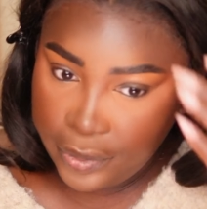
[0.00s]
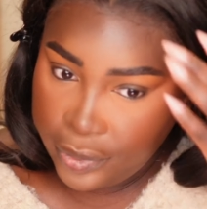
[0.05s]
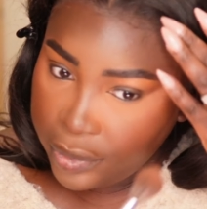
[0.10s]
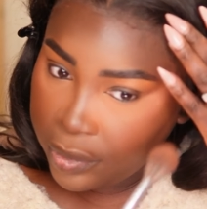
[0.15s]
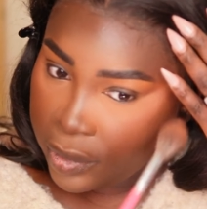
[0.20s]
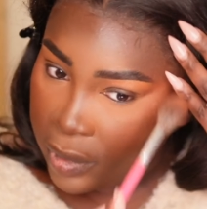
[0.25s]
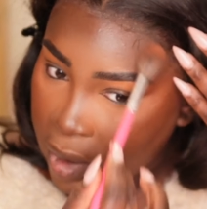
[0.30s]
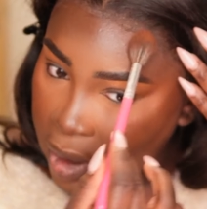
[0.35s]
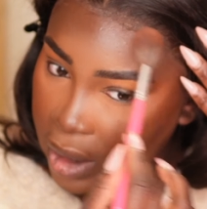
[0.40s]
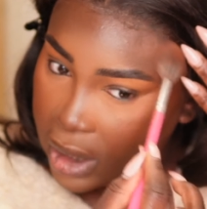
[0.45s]

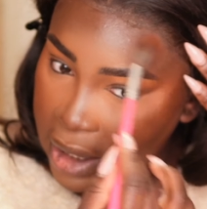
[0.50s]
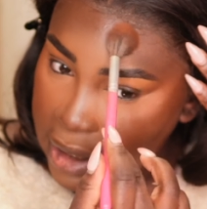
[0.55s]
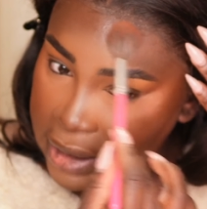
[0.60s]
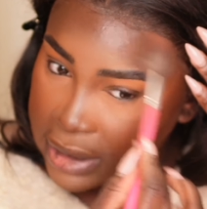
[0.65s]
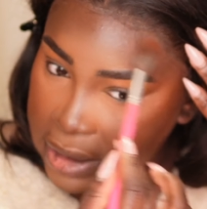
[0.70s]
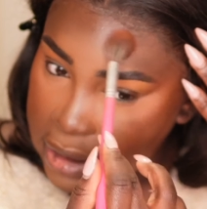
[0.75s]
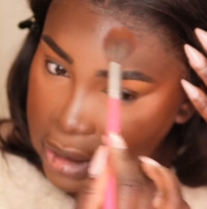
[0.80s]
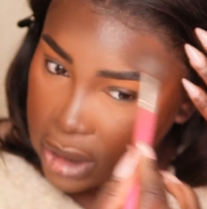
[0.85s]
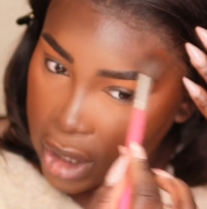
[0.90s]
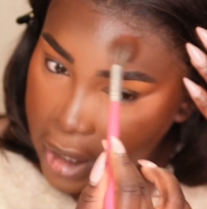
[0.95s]
yeah,
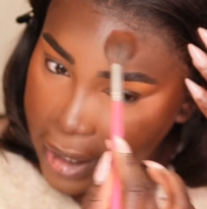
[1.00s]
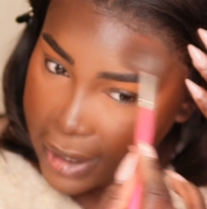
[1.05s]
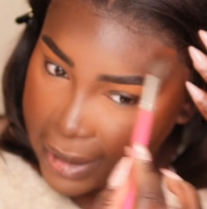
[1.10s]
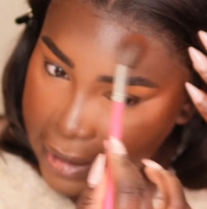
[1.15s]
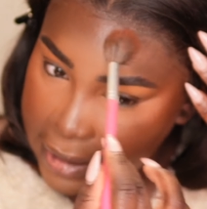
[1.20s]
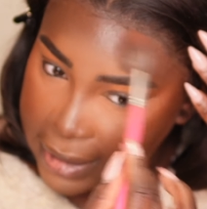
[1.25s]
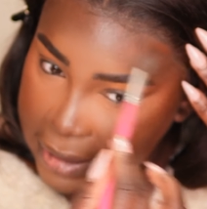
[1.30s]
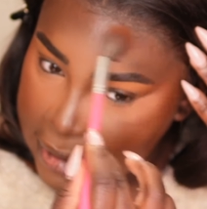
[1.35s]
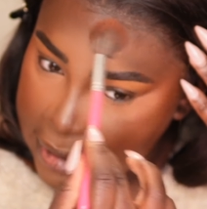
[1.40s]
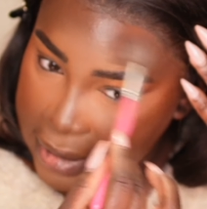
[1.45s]
it's
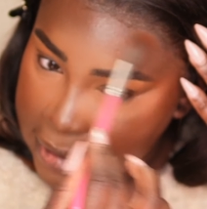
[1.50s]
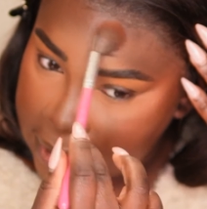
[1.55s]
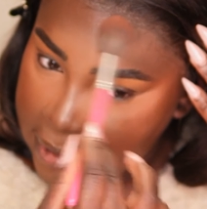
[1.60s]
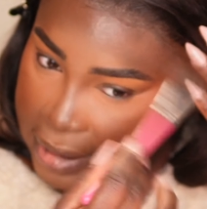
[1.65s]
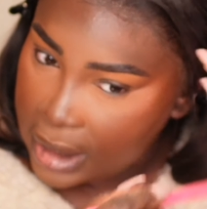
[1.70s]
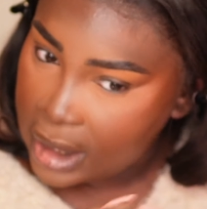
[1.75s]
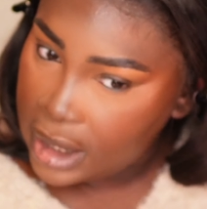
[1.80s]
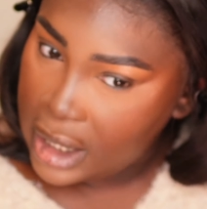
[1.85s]
nice.